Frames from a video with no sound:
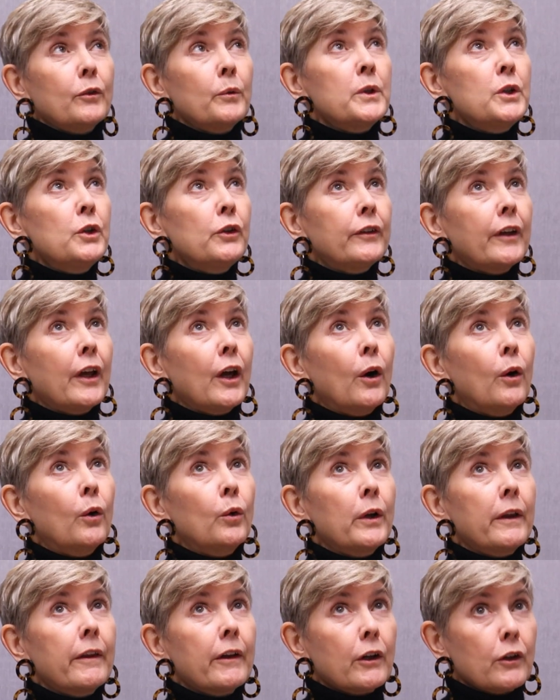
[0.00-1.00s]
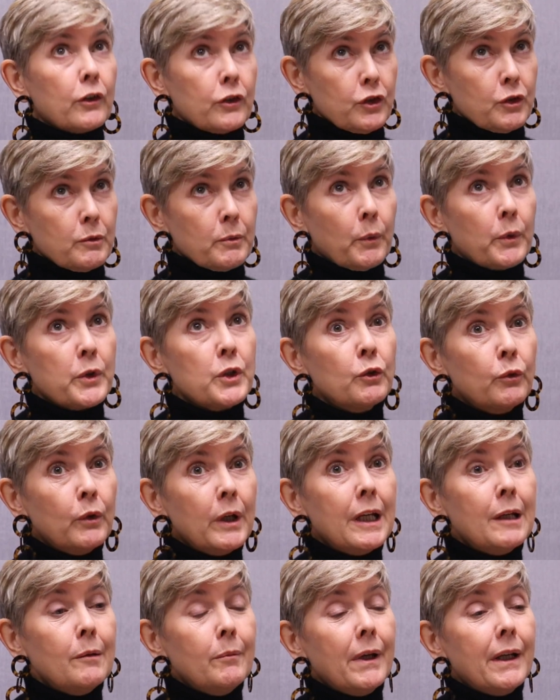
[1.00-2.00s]
when you say owning the customer, what you
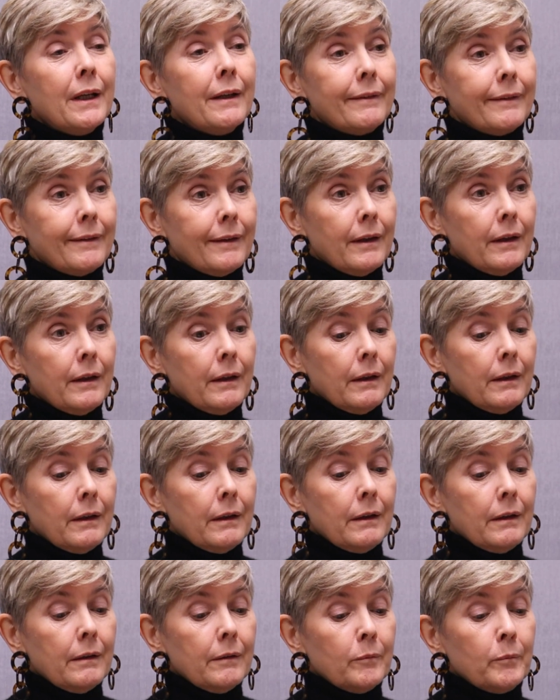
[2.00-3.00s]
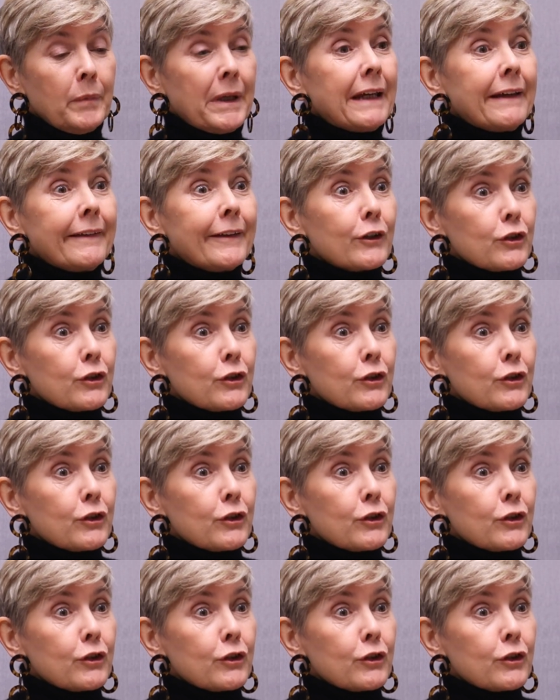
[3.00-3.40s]
really mean is being in their